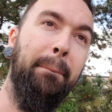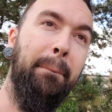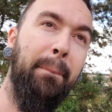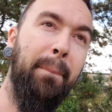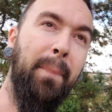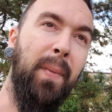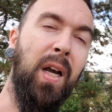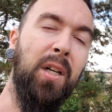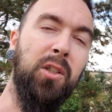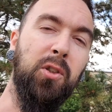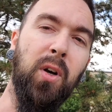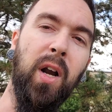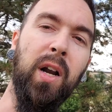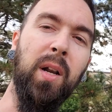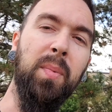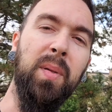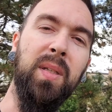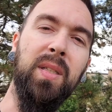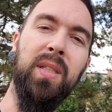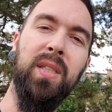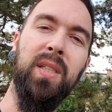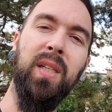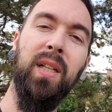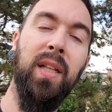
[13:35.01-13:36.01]
I try to be
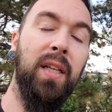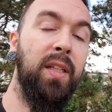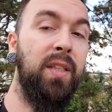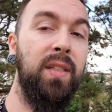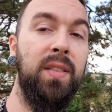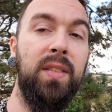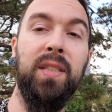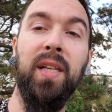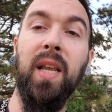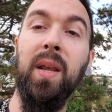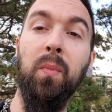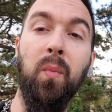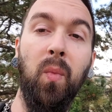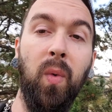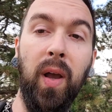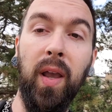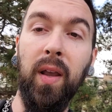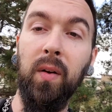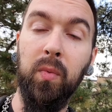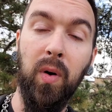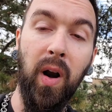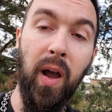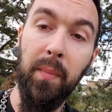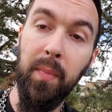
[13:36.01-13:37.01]
silly. The same way
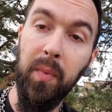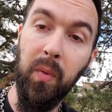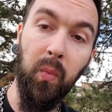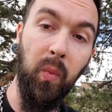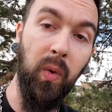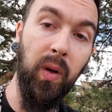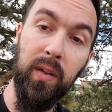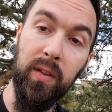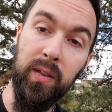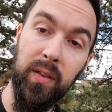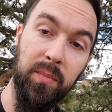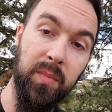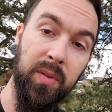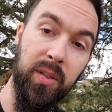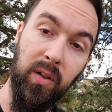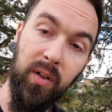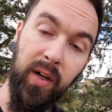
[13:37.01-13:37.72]
Robin Williams,